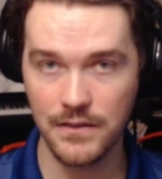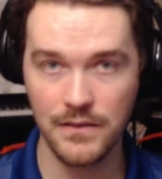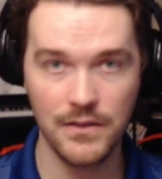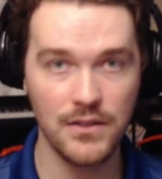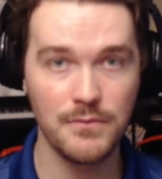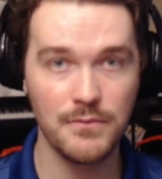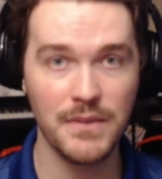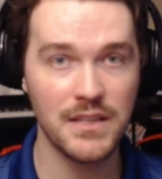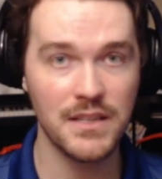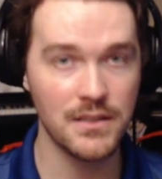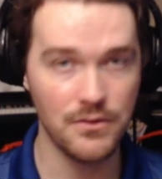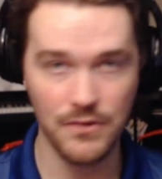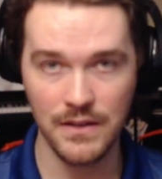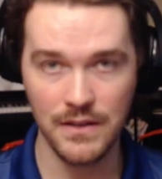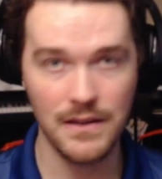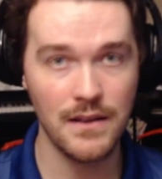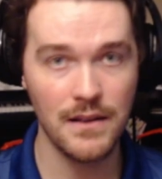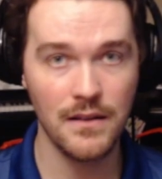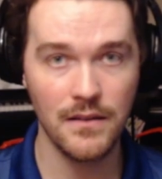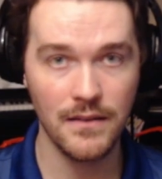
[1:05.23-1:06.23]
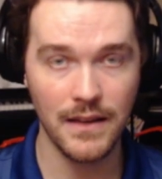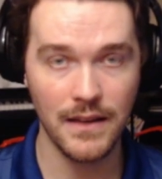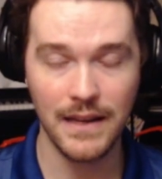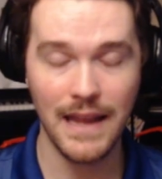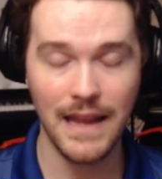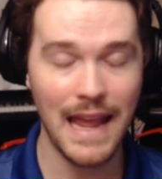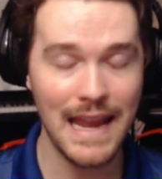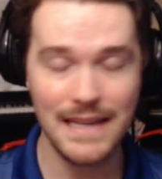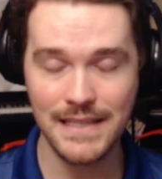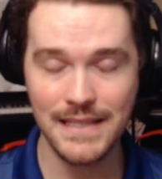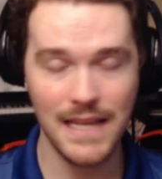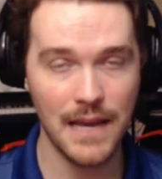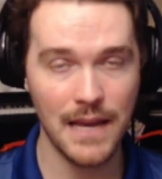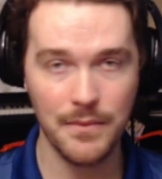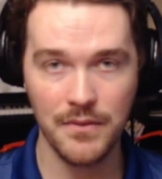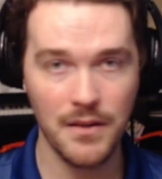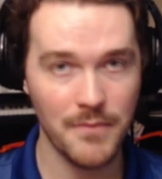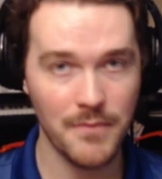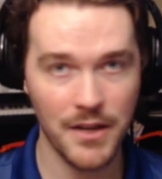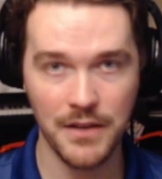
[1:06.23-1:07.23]
You must do it. Like ASAP.
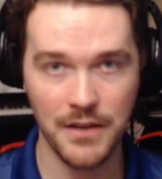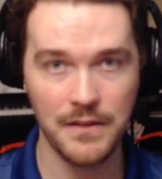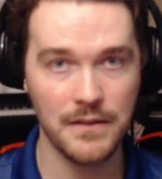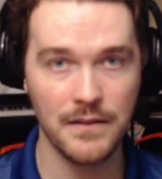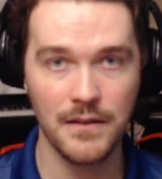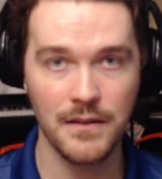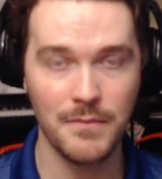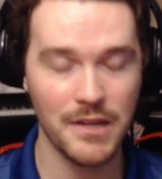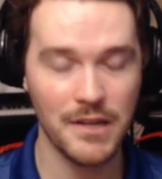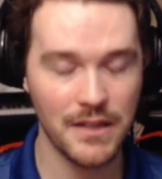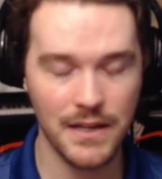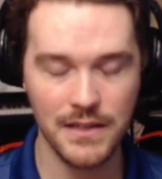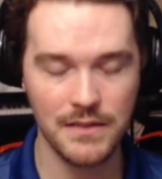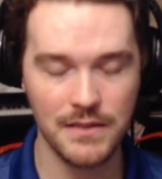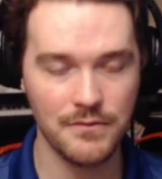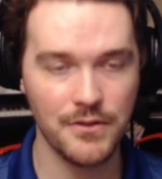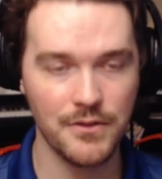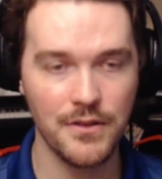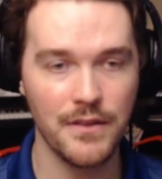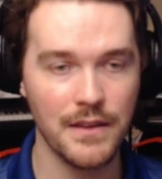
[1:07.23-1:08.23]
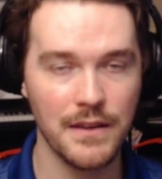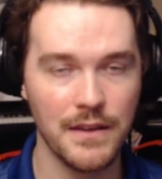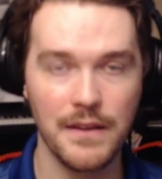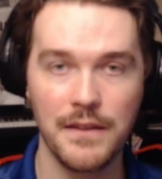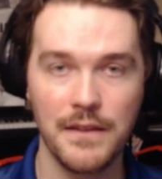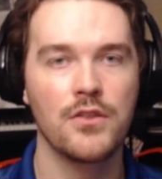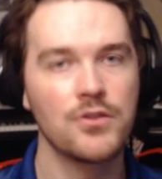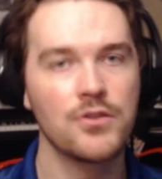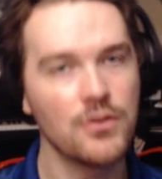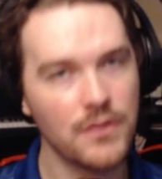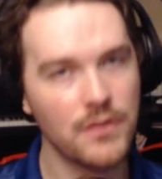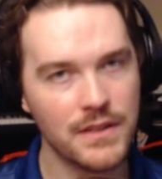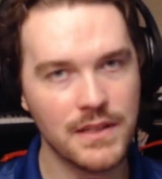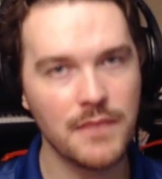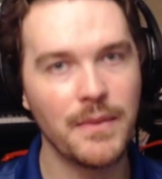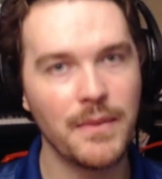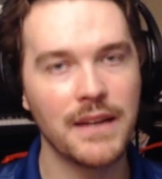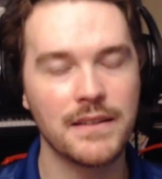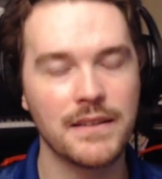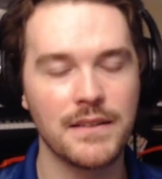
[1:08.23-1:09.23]
Come on guys, what are you thinking? So let's get
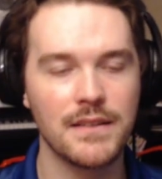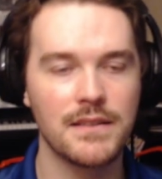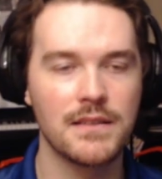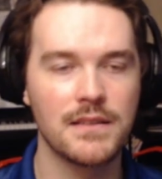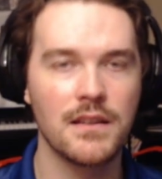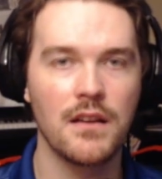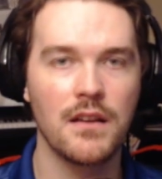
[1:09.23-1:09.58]
back to this